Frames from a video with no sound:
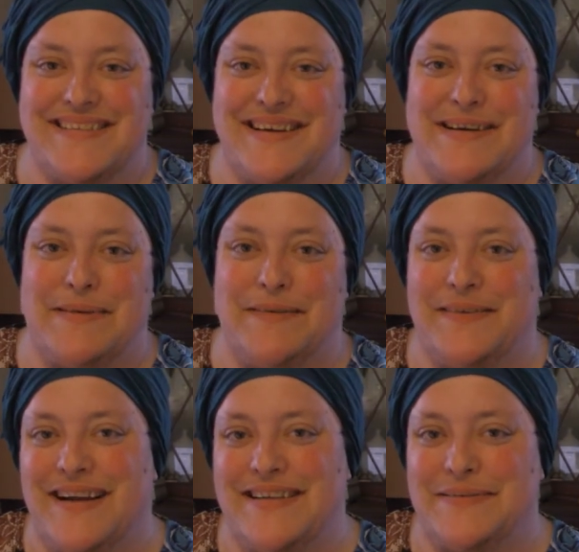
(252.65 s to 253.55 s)
I
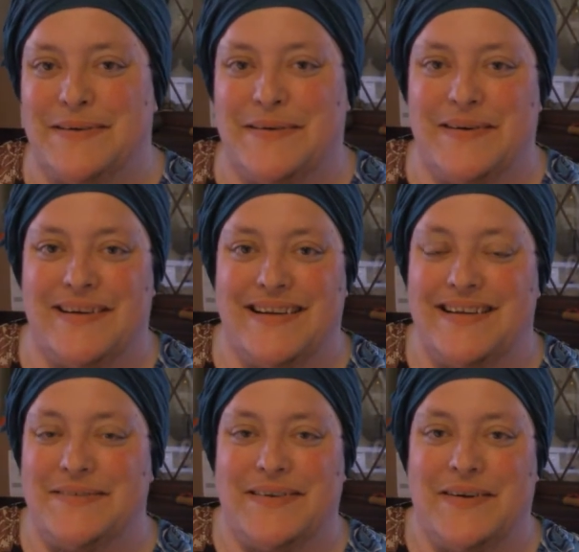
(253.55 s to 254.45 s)
forgot to record. I
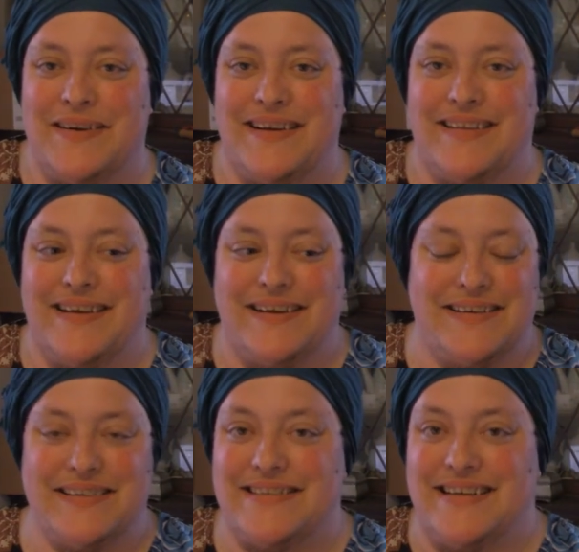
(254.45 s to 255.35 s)
didn't record anything
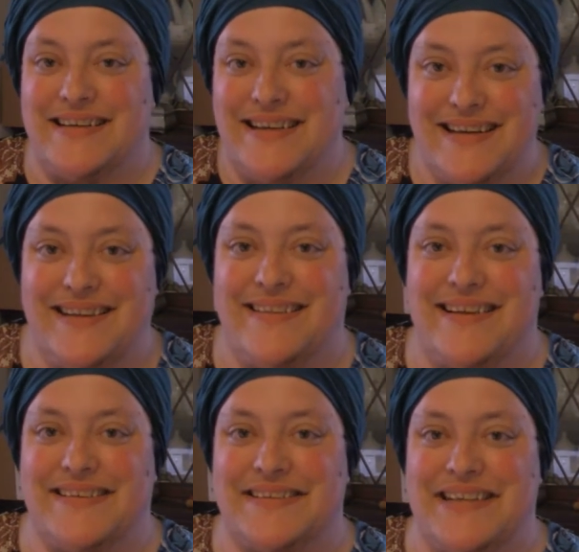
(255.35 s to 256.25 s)
else. I didn't eat anything
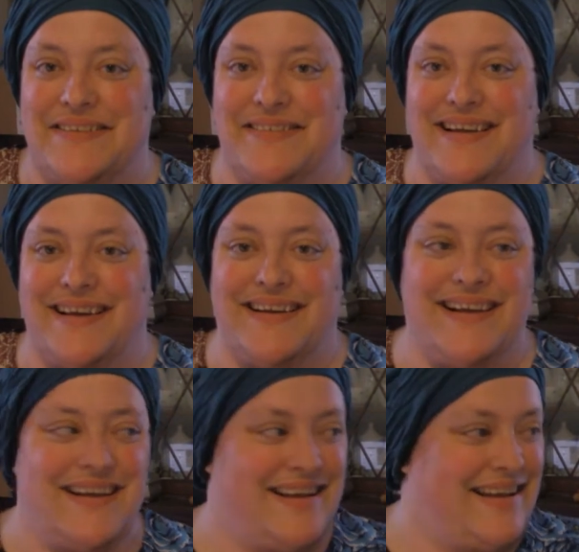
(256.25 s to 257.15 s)
else after that.
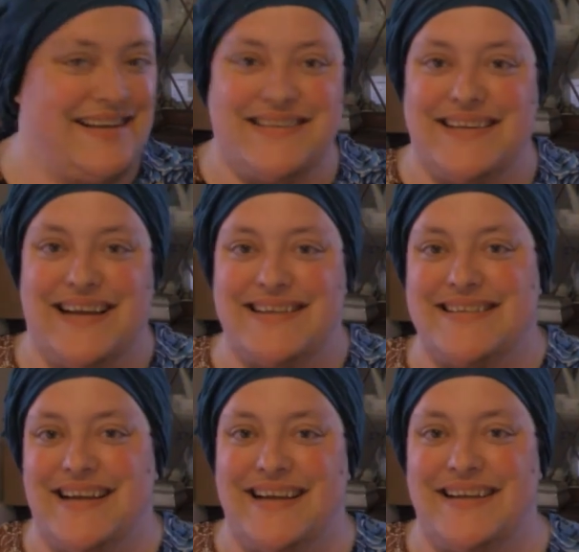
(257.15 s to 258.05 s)
It's the next
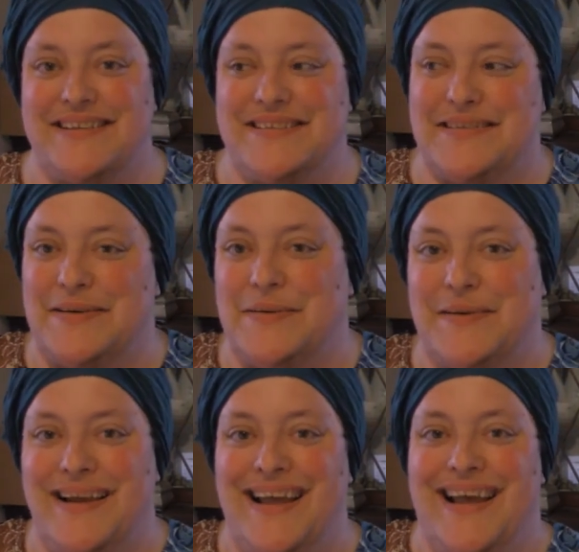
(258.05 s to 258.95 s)
day,
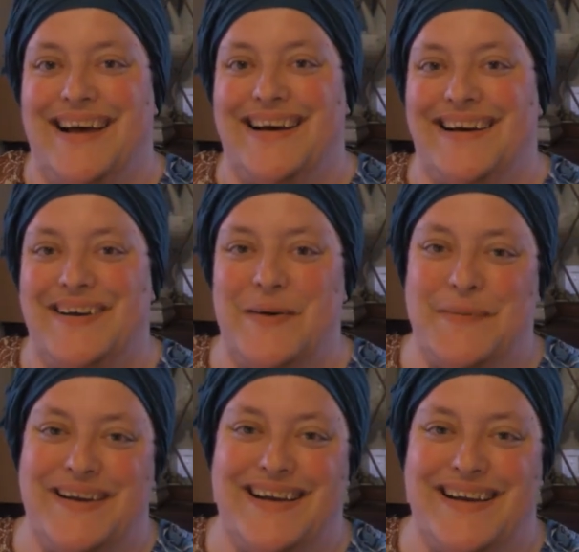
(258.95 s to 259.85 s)
so I hope
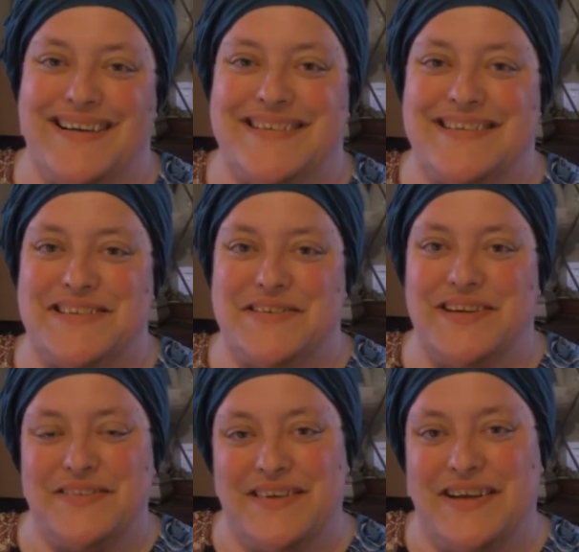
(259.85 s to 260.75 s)
you guys
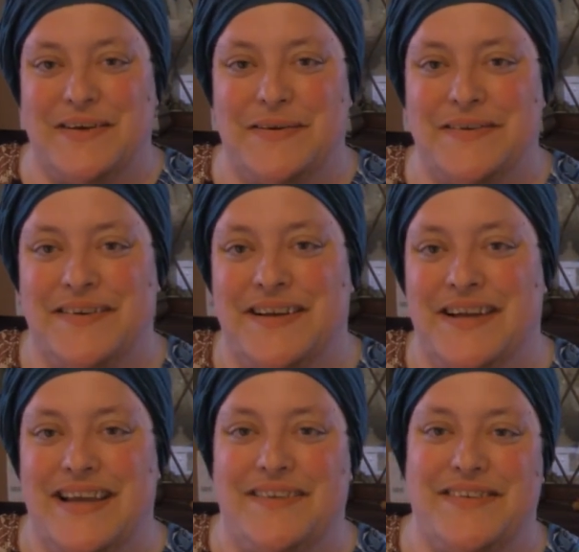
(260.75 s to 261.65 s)
enjoyed the video.
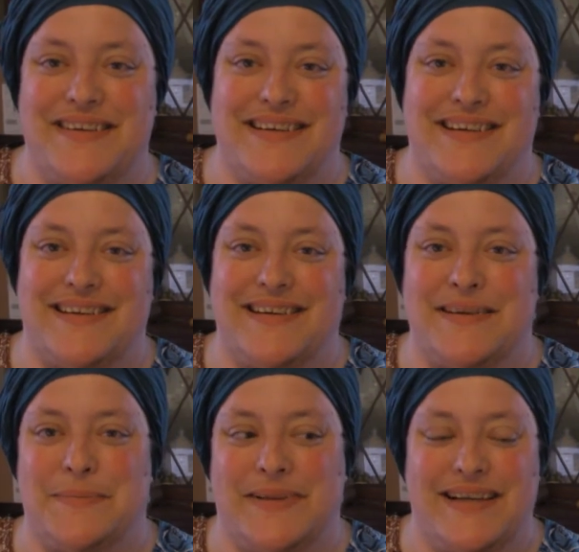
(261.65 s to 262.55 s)
If you did,
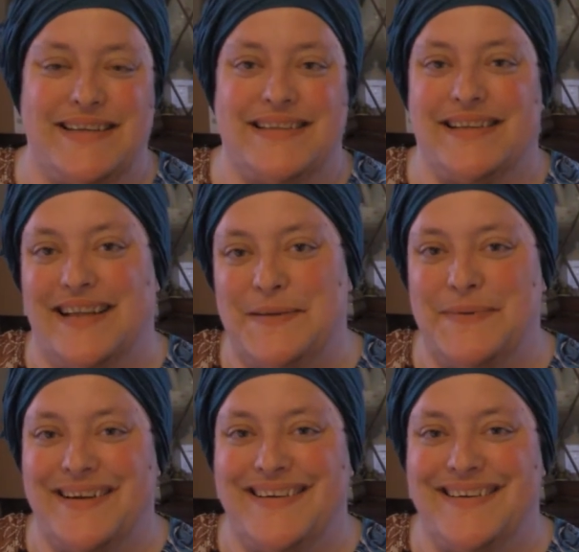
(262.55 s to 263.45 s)
please hit the like
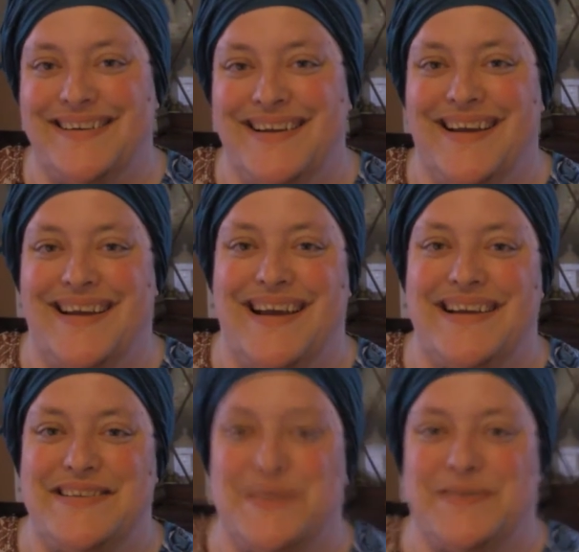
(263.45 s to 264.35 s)
button.
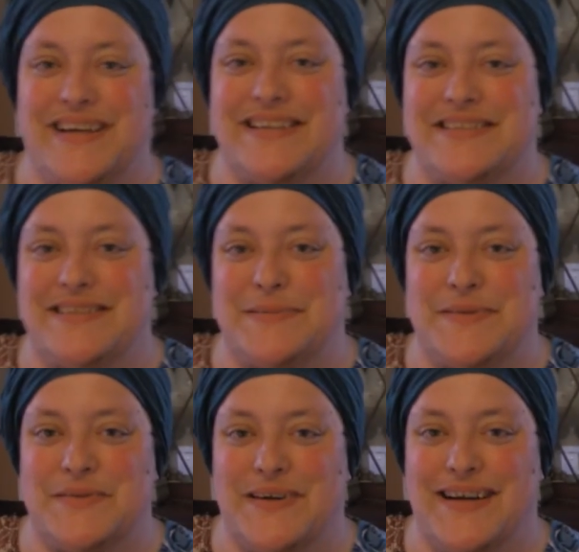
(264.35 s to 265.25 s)
And don't forget to
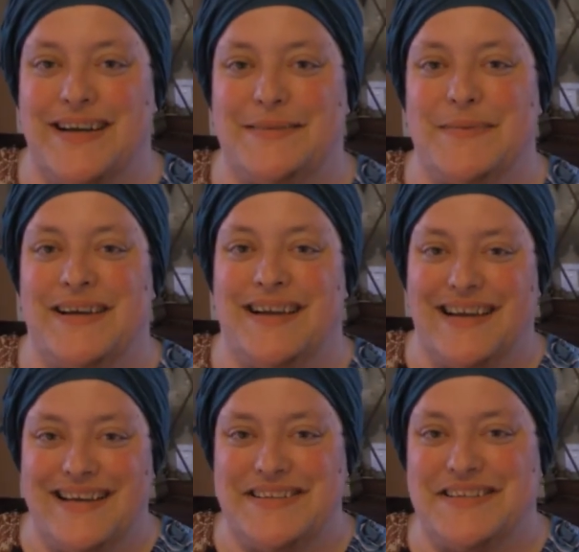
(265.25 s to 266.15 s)
subscribe
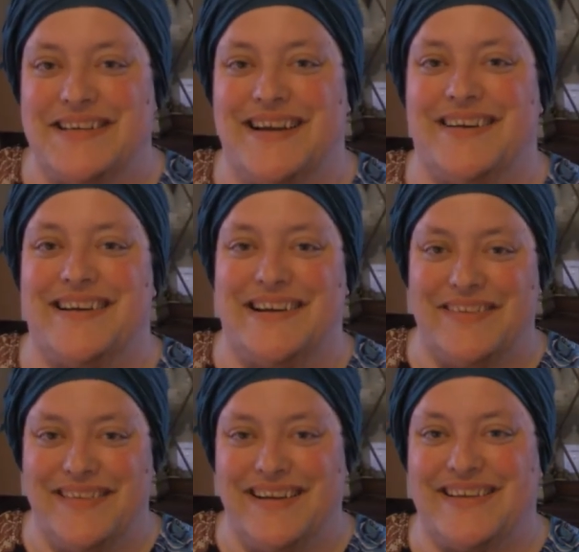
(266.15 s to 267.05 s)
and share and
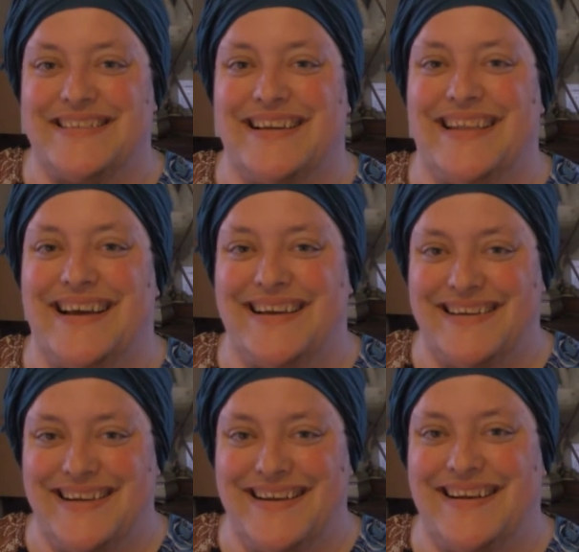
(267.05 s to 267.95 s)
everything else like that.
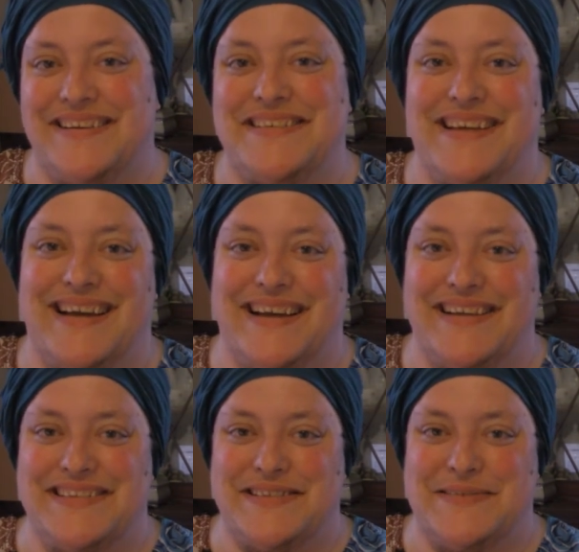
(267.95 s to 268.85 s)
And I'll see you
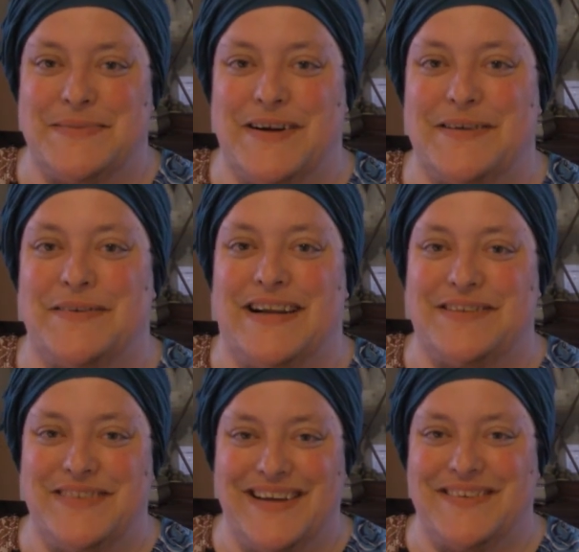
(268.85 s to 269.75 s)
guys tomorrow for the
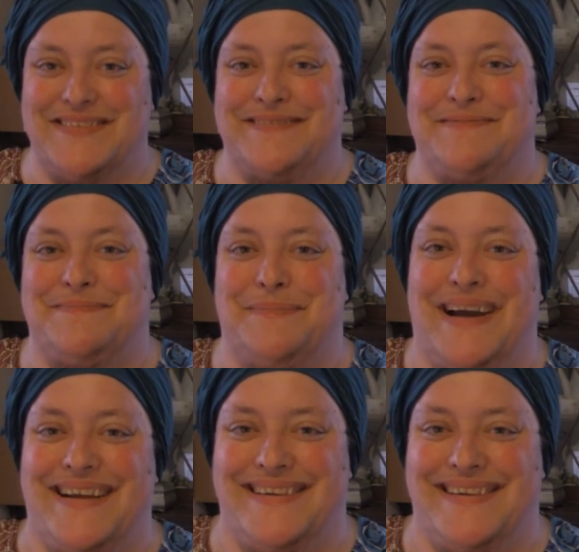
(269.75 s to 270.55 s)
next video. Bye.